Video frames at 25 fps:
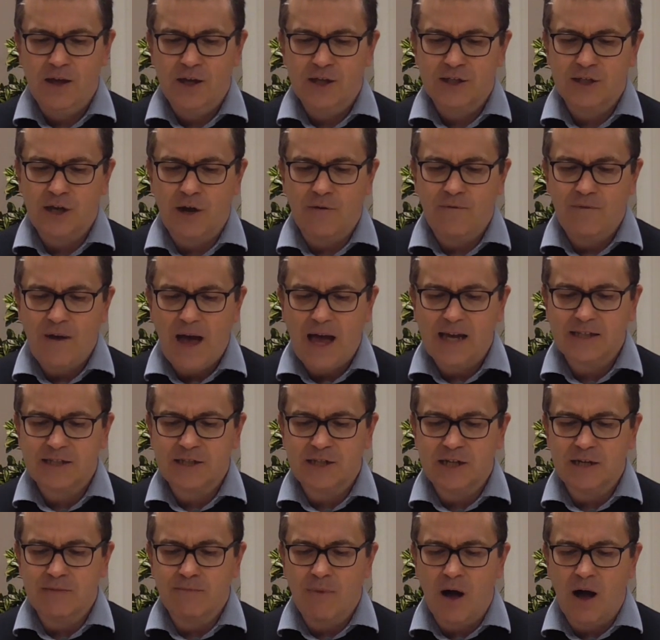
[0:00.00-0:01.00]
So
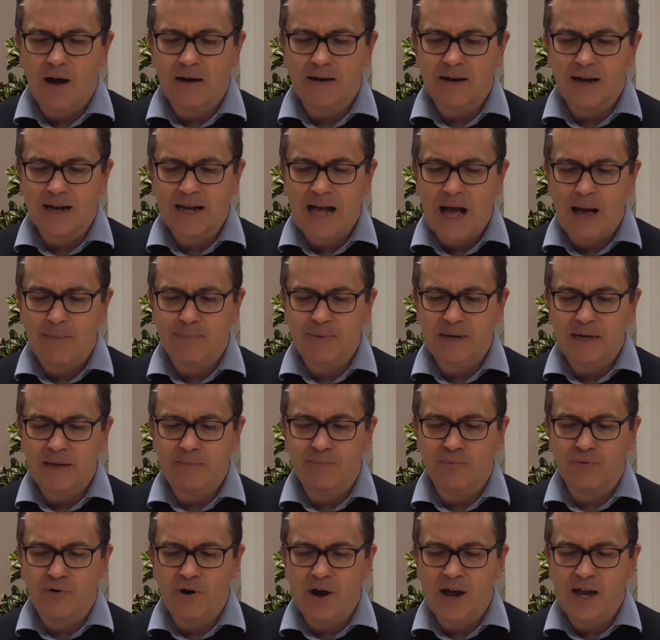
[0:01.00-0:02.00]
fasting might accompany
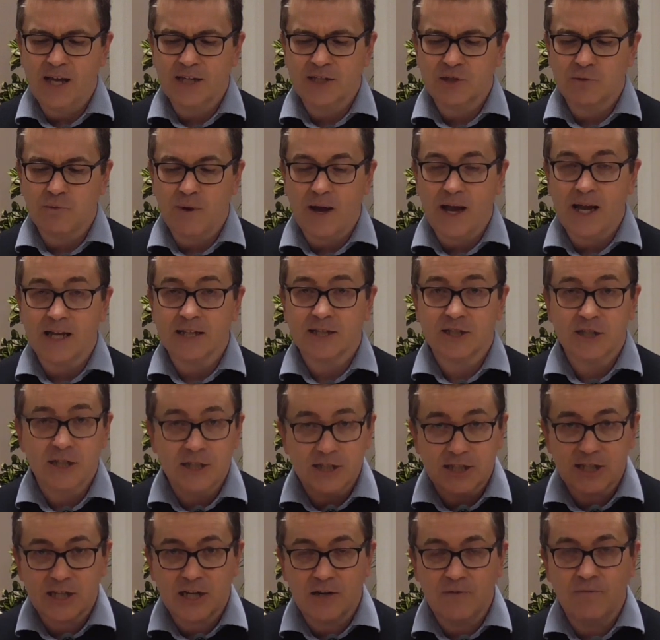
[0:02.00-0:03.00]
prayers where
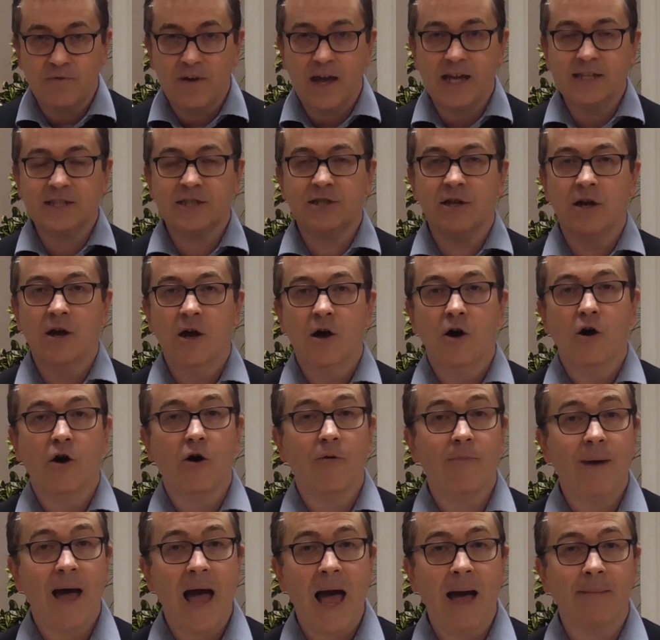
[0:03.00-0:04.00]
sins are confessed,
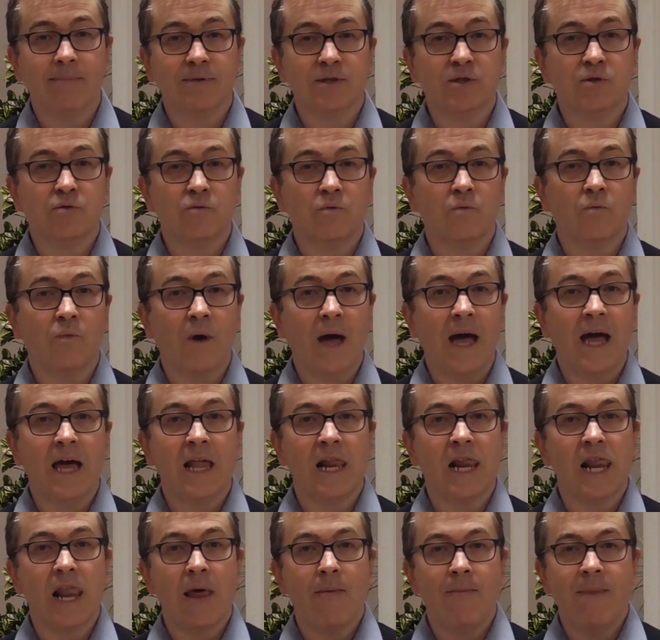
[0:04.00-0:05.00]
or perhaps
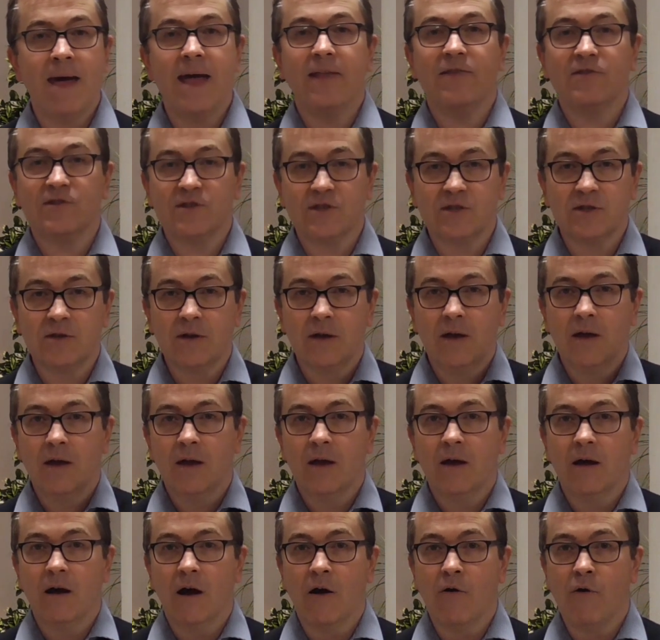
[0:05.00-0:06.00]
where laments
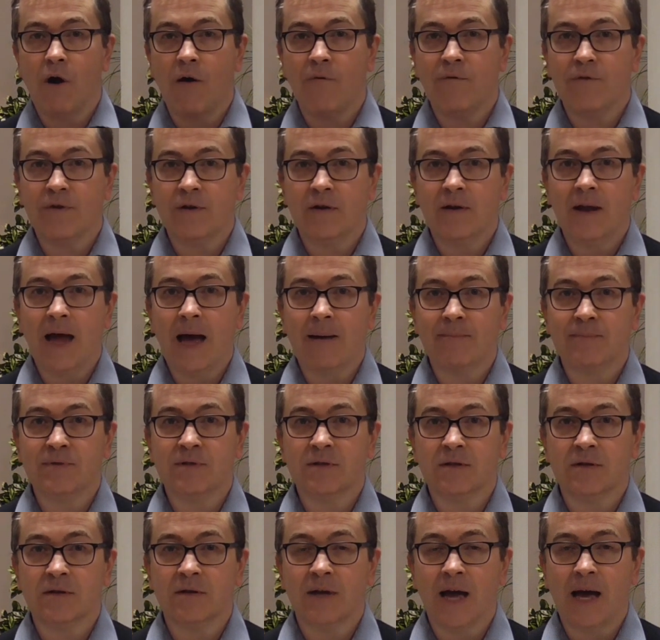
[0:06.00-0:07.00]
are offered up
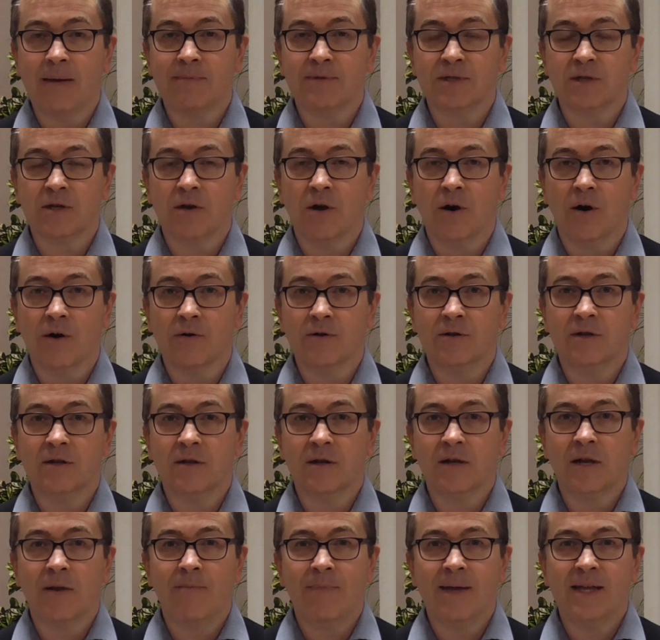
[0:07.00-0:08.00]
to God,
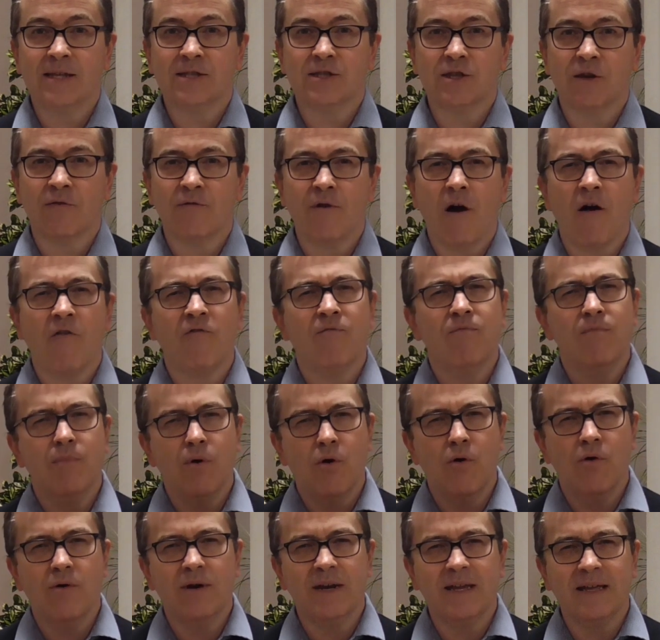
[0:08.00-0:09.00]
laments of
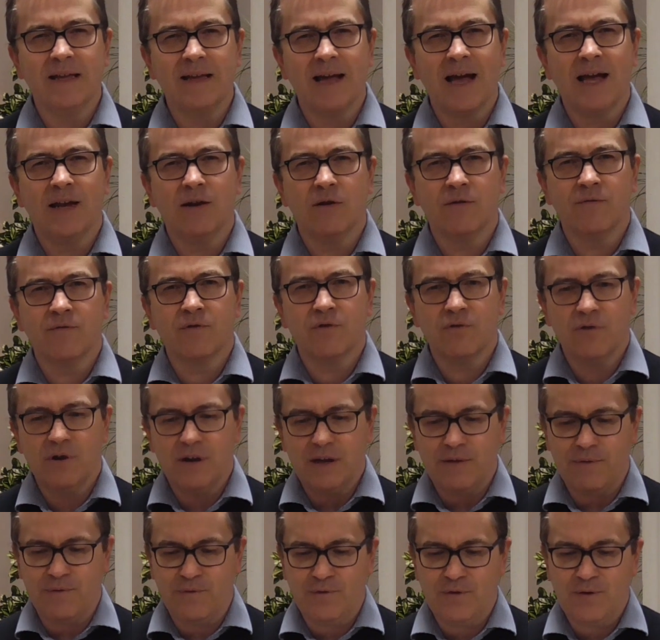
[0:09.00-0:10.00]
mourning and of
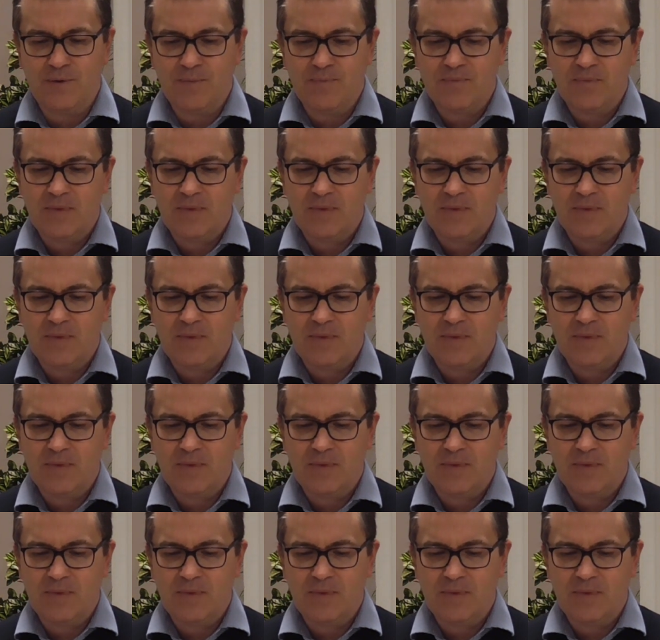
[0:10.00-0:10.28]
grief.